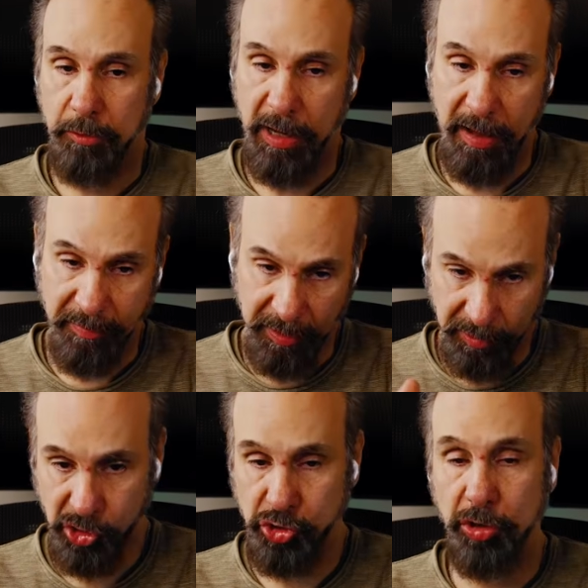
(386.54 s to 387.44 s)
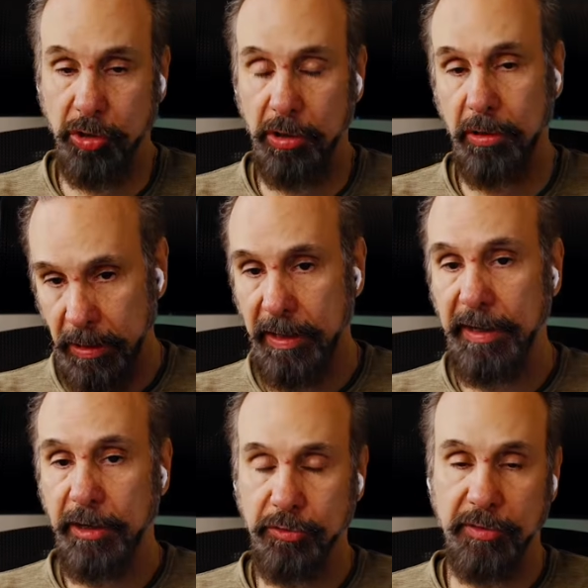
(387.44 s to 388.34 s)
we have an additional
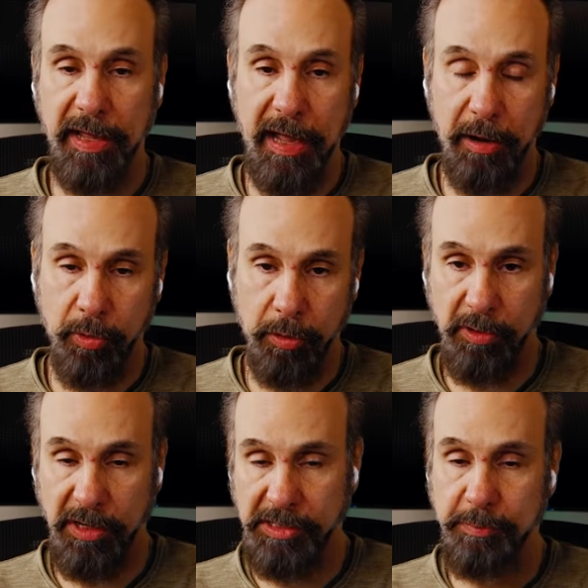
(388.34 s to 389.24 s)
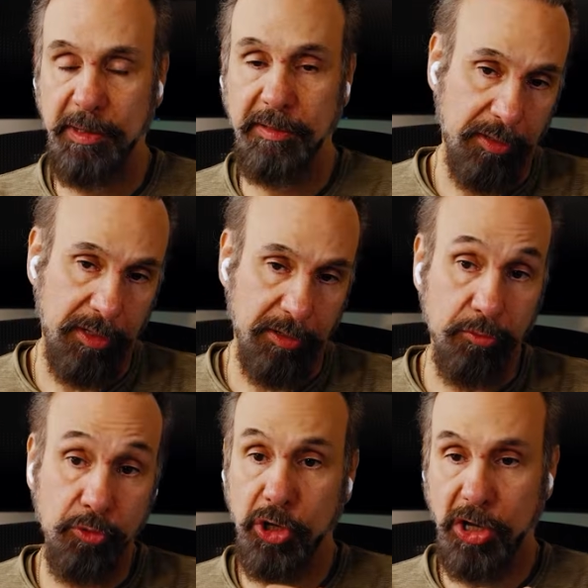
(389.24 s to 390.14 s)
layer to that where we split the
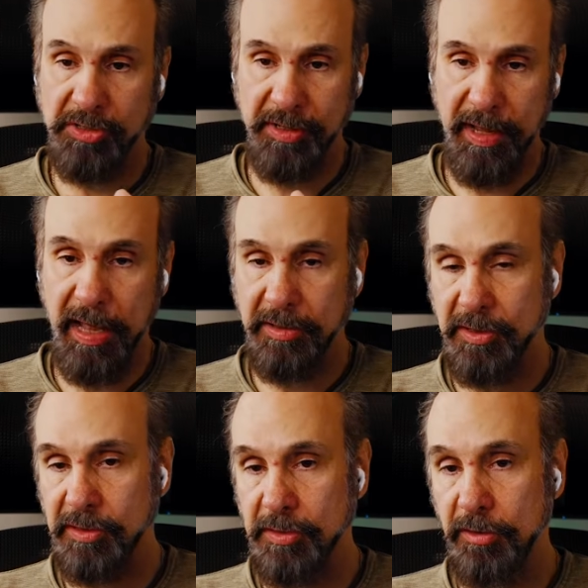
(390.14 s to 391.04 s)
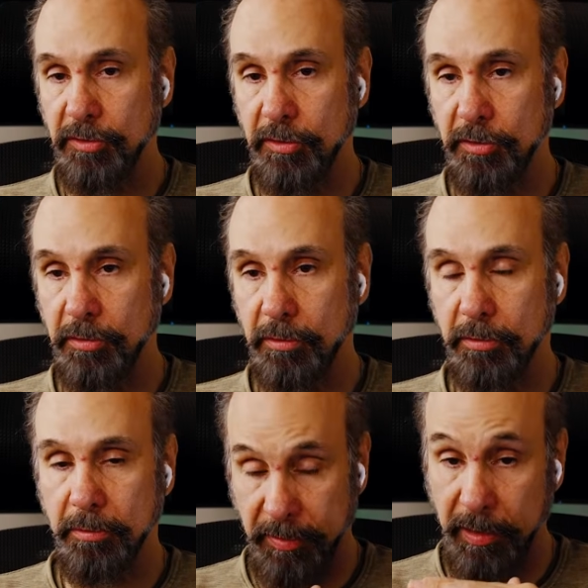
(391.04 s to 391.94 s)
root cause analysis into
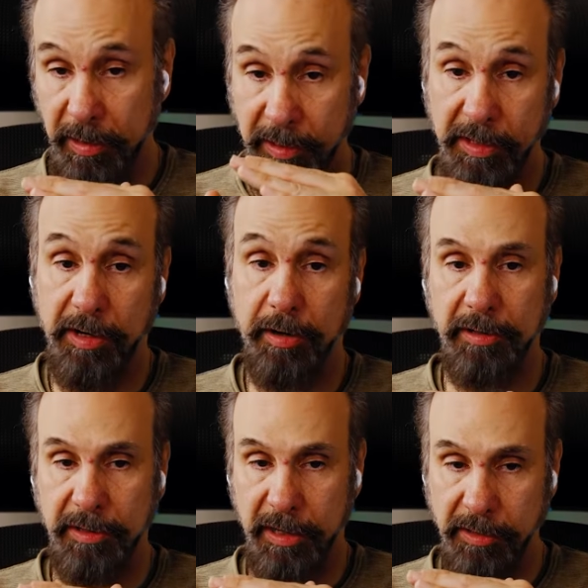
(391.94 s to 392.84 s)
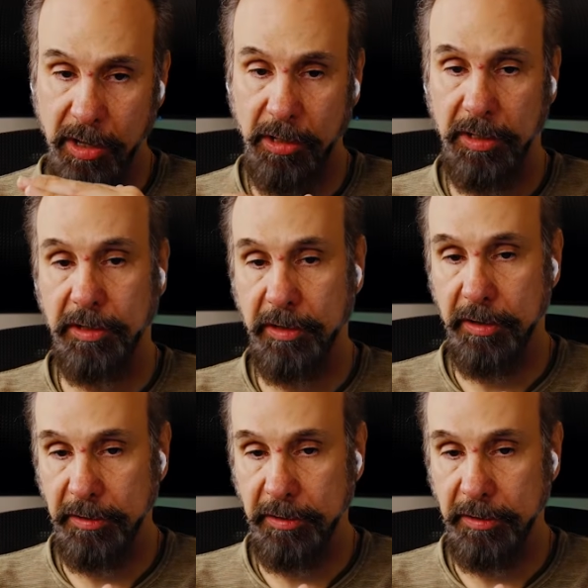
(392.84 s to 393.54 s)
the linearity and nonlinearity,